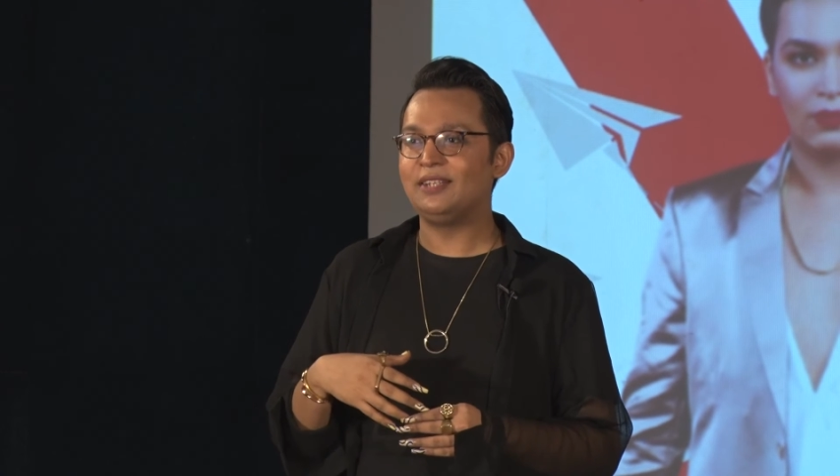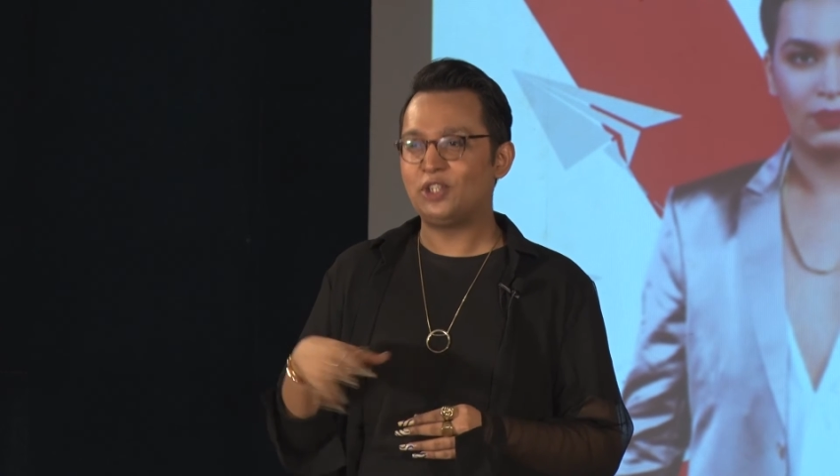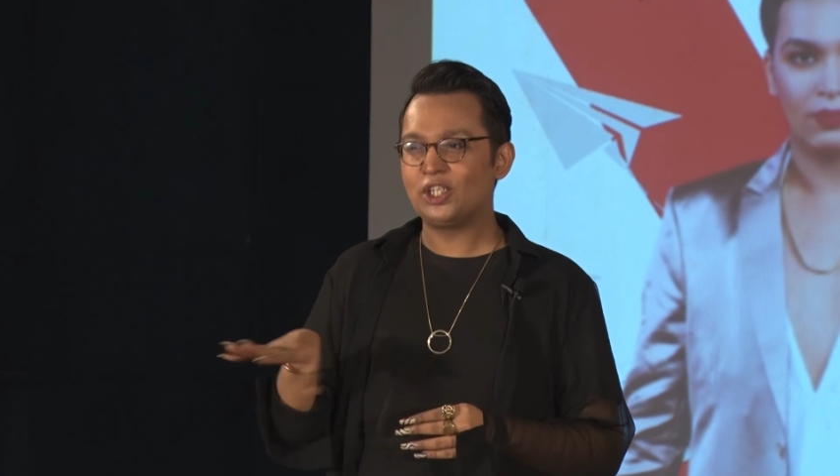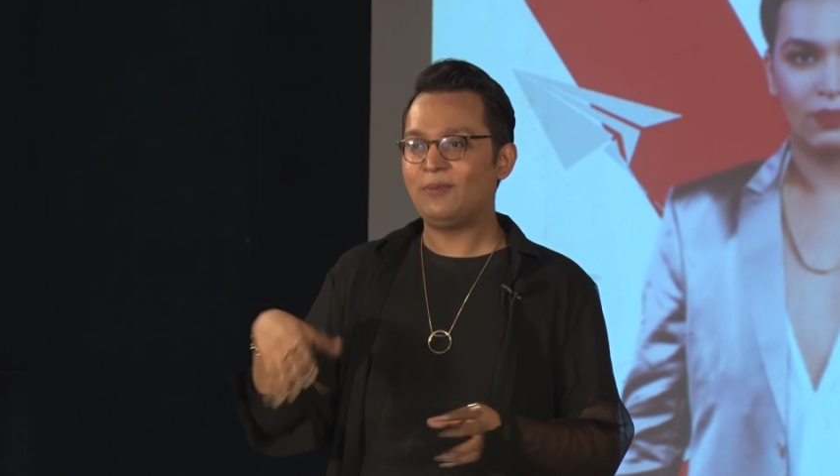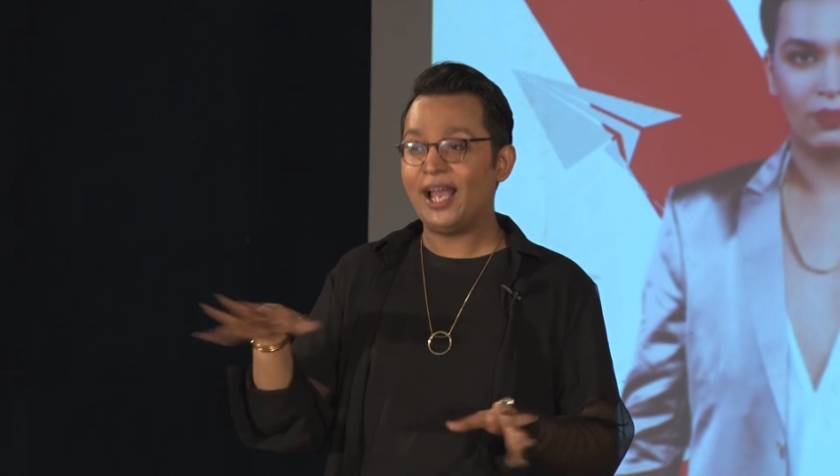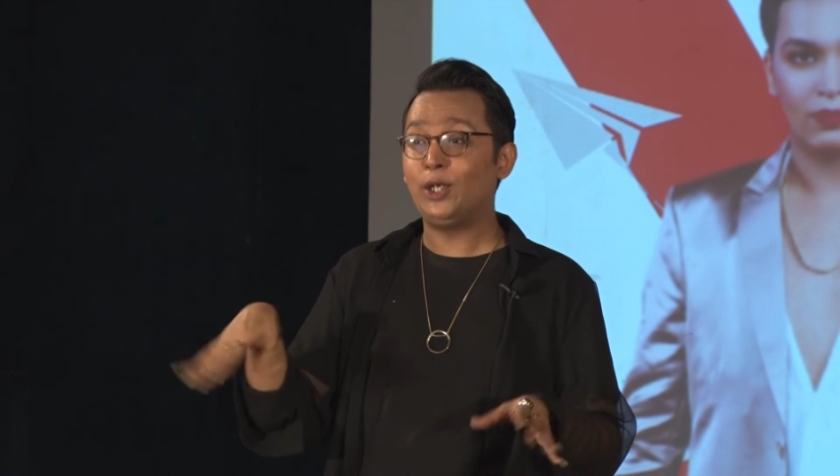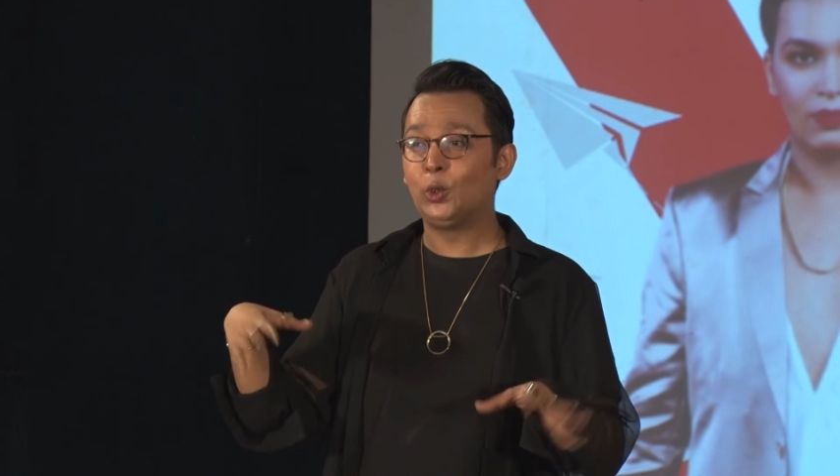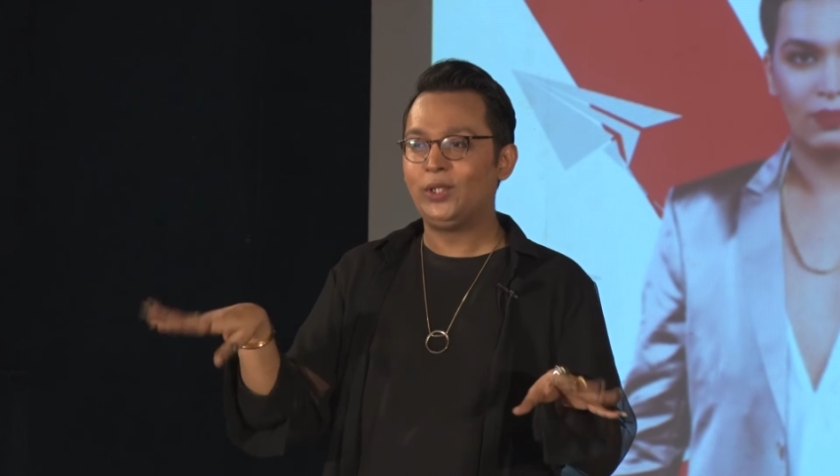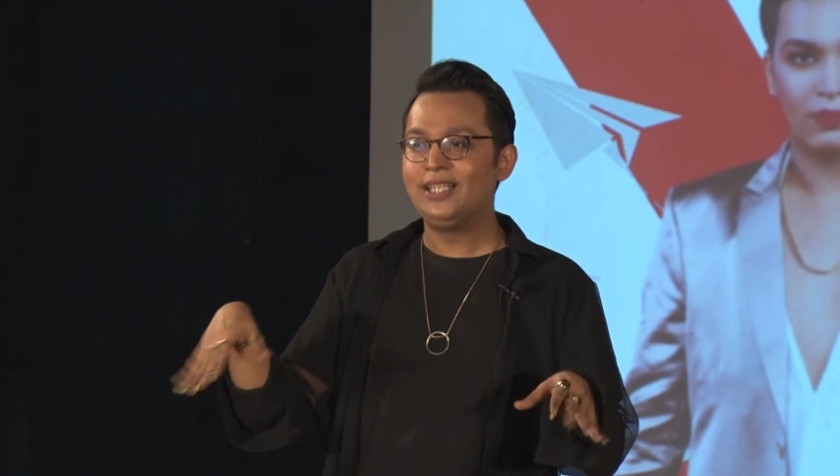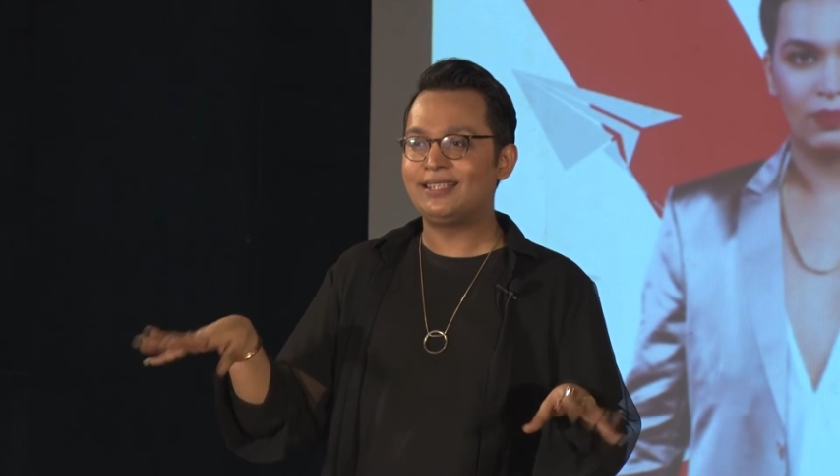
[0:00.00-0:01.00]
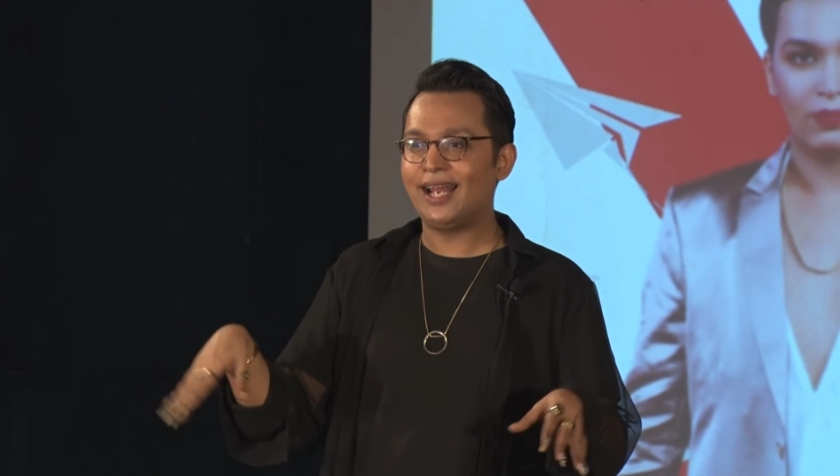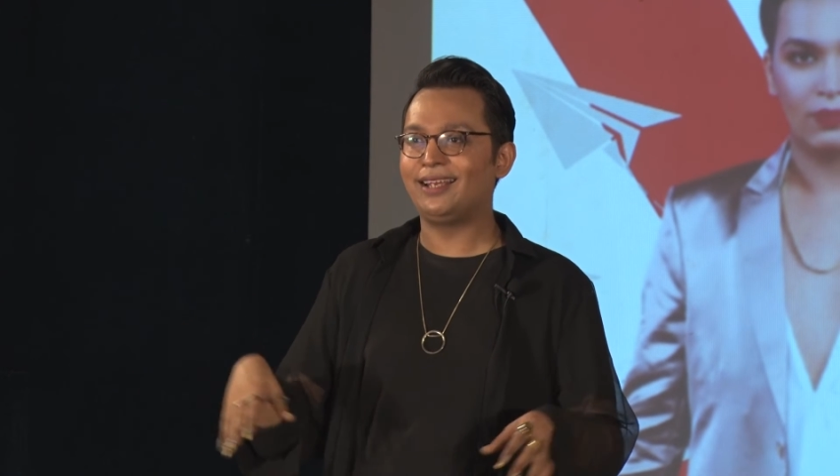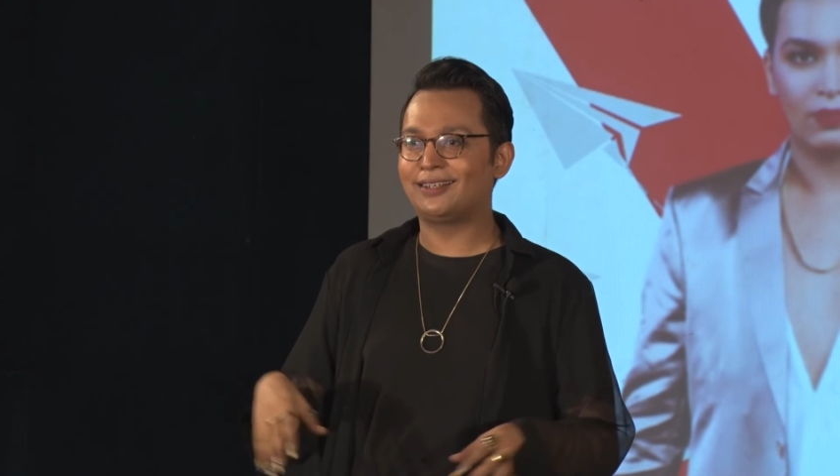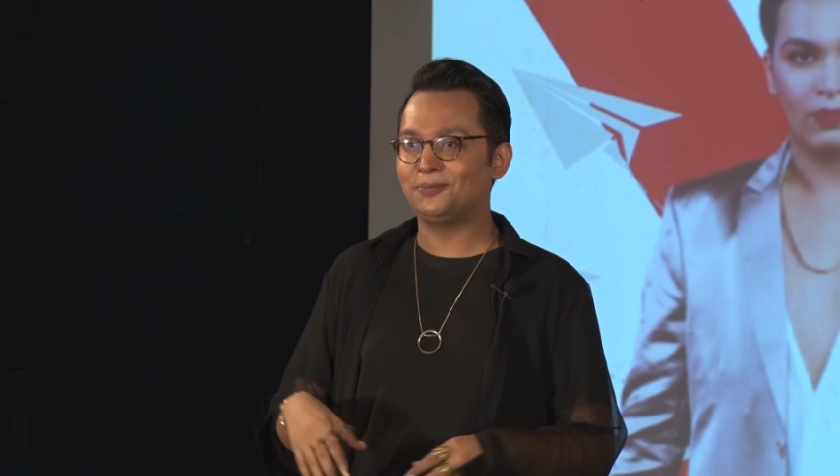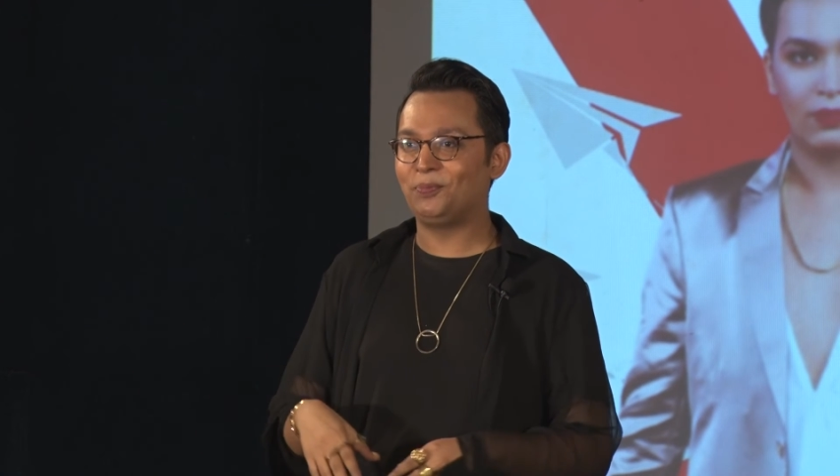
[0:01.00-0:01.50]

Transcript: which is why I do these like,